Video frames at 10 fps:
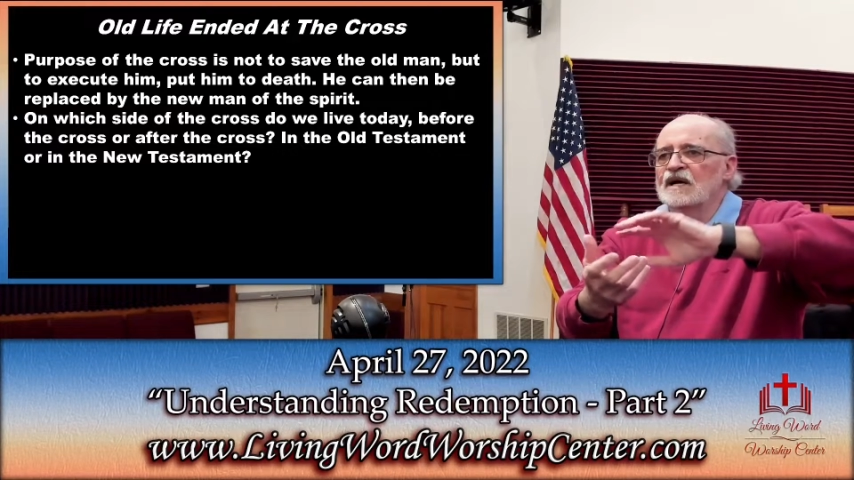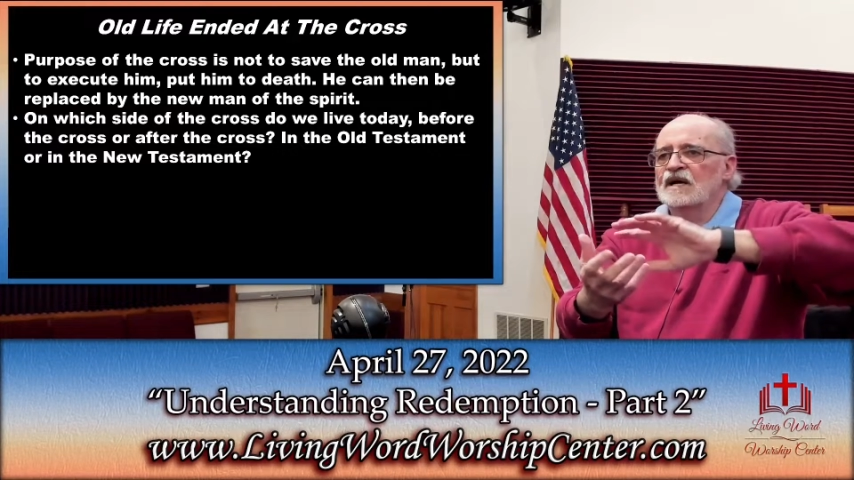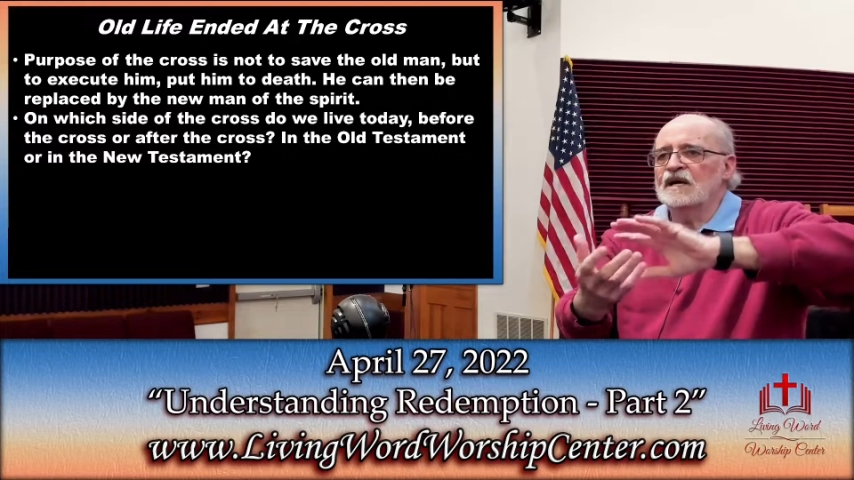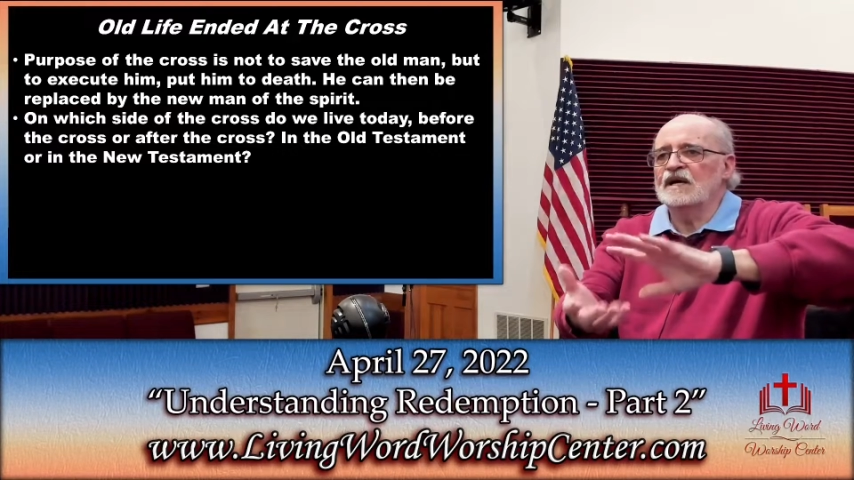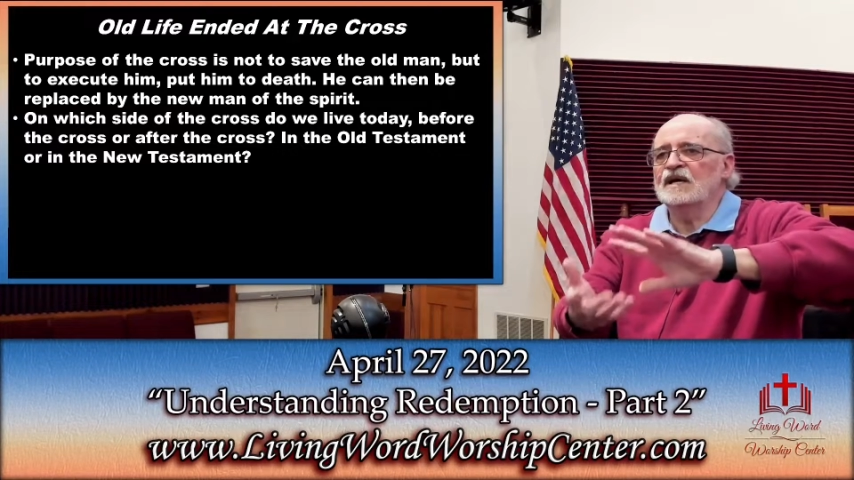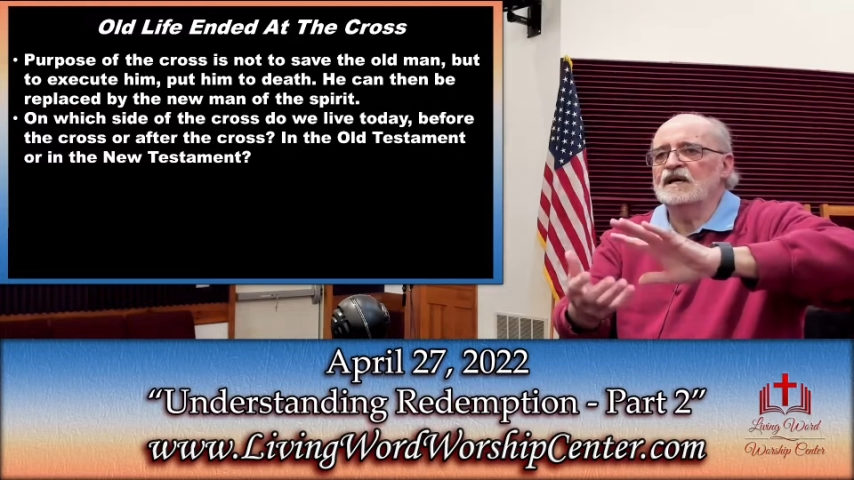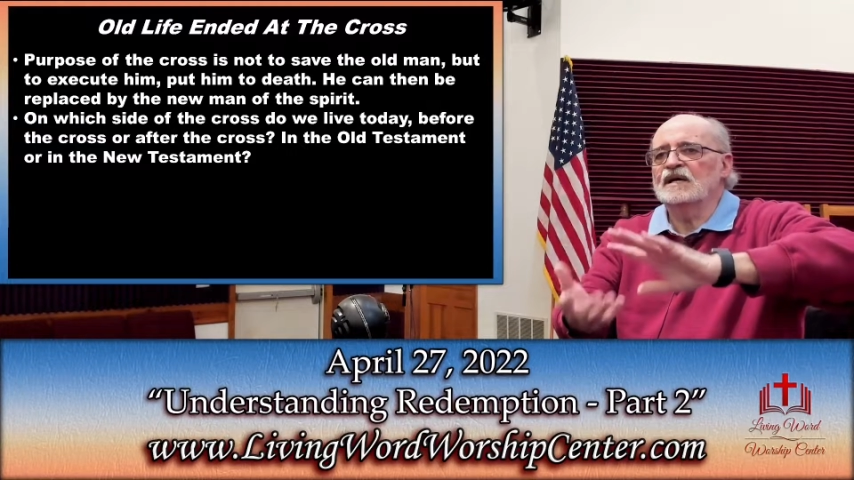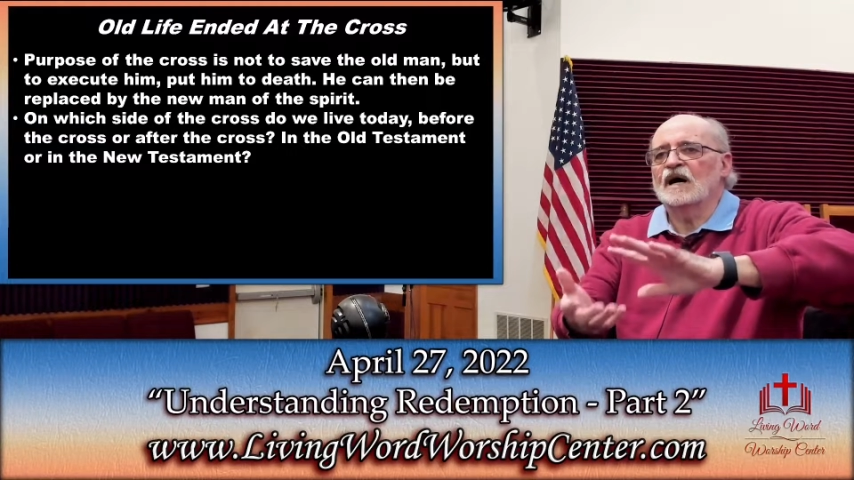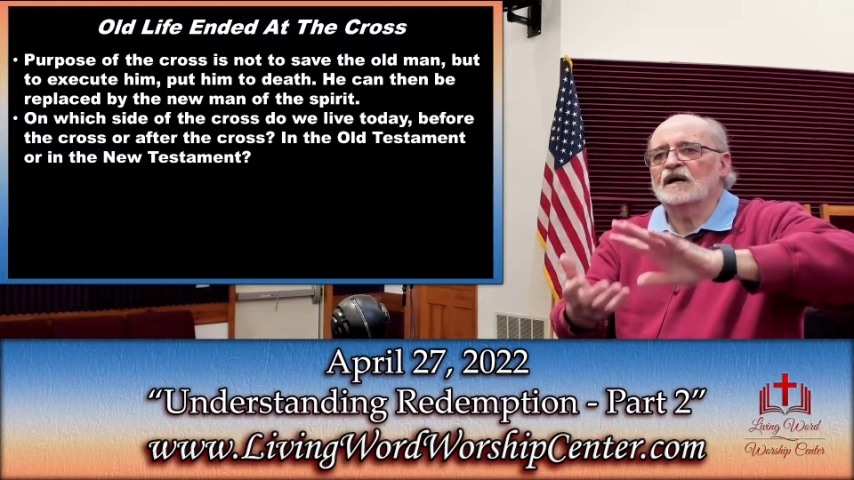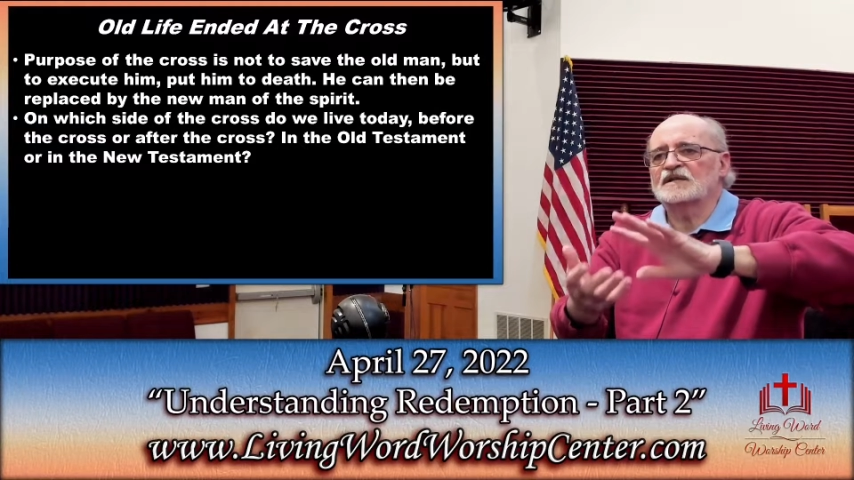He
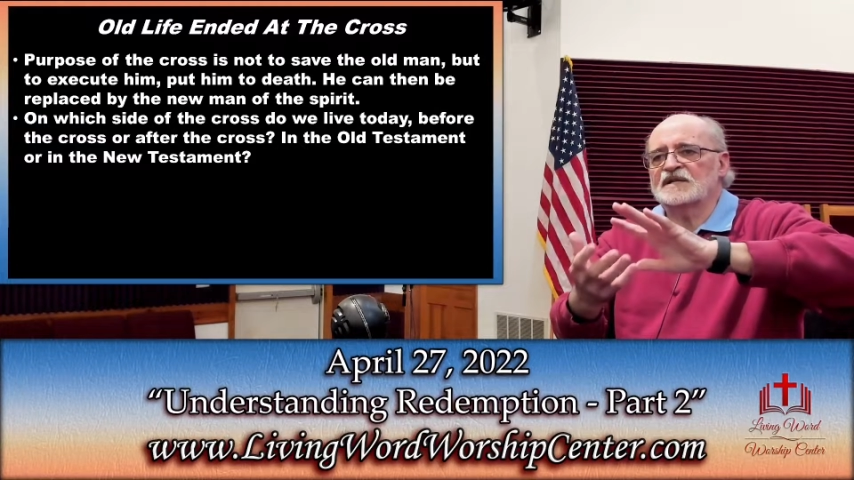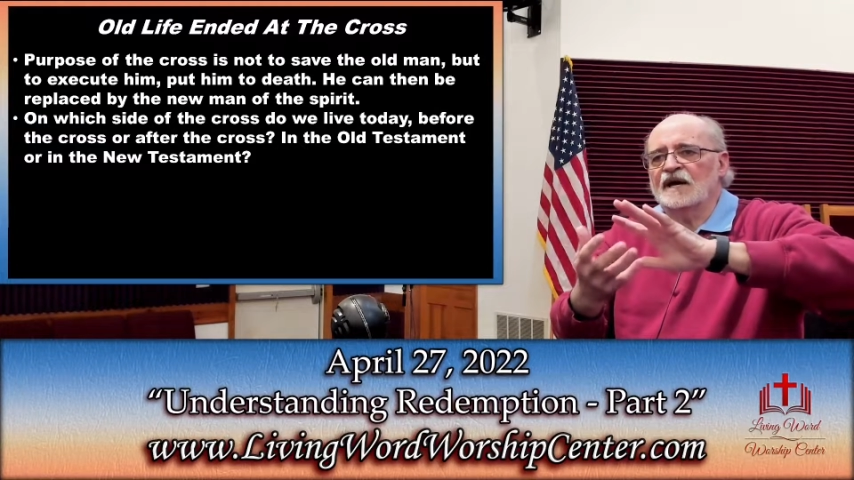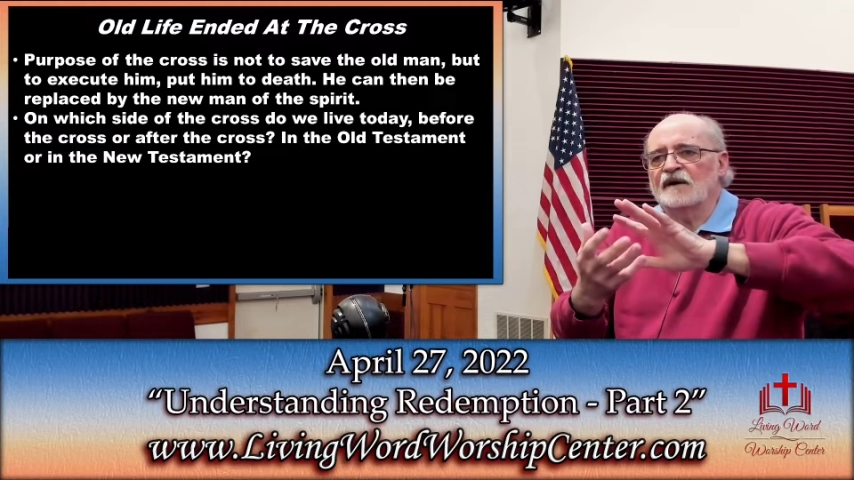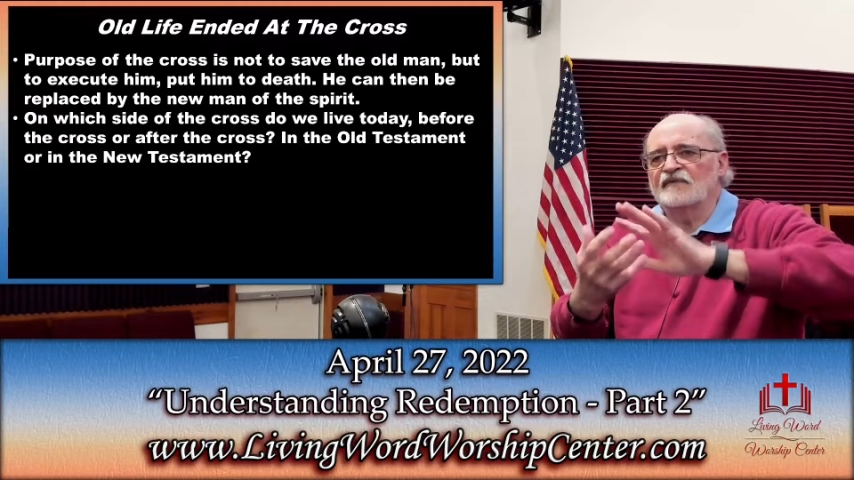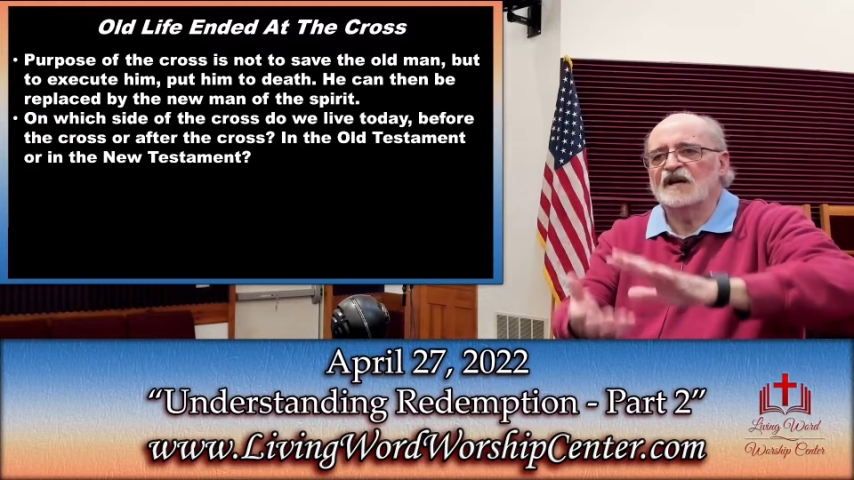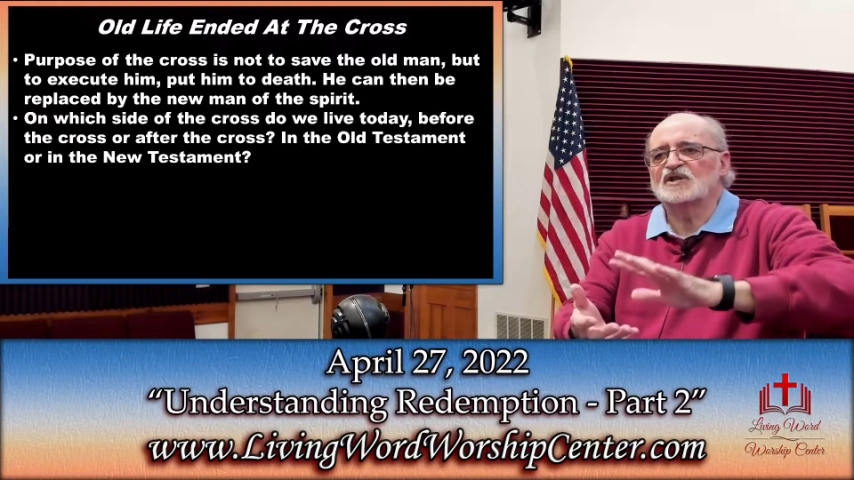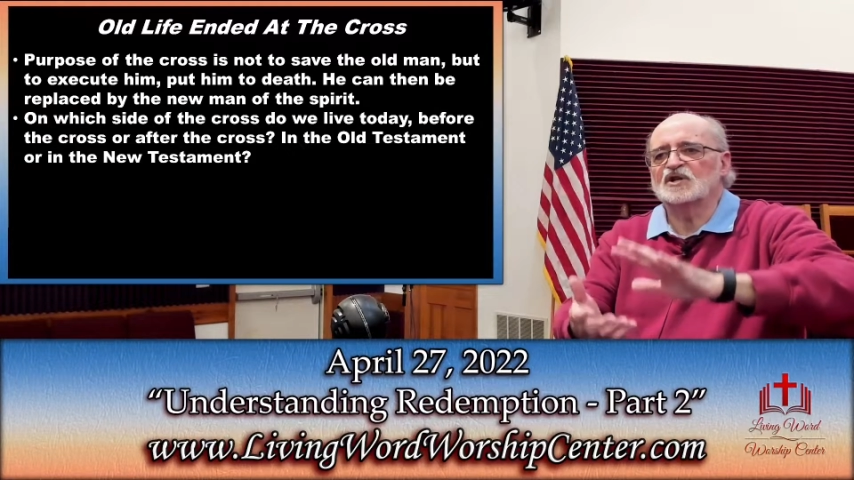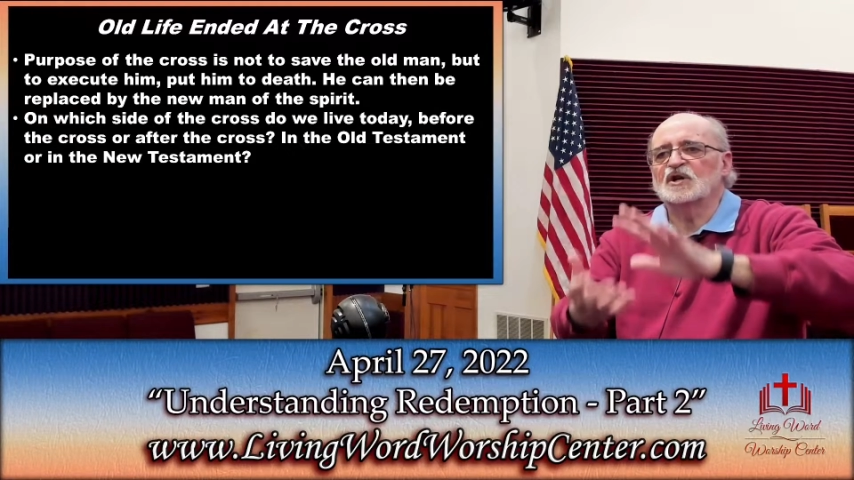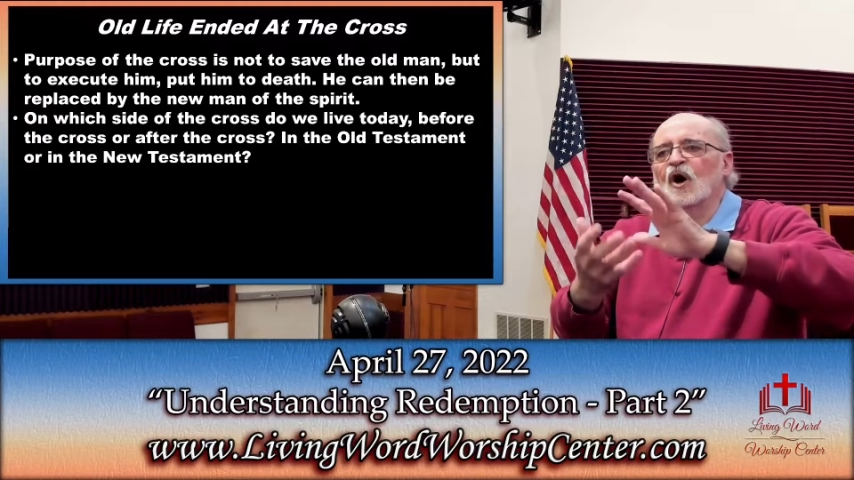got salvation